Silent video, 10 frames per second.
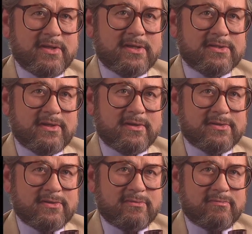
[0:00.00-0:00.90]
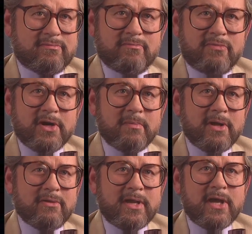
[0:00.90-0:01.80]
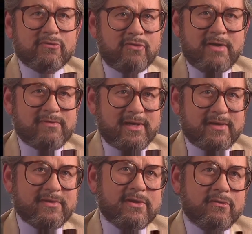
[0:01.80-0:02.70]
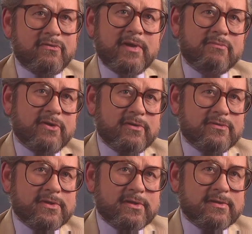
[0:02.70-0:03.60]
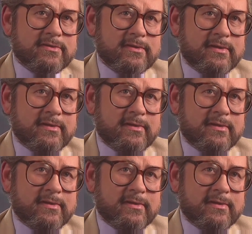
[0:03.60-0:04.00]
that is going to bring about the unravelling of the whole fabric of science.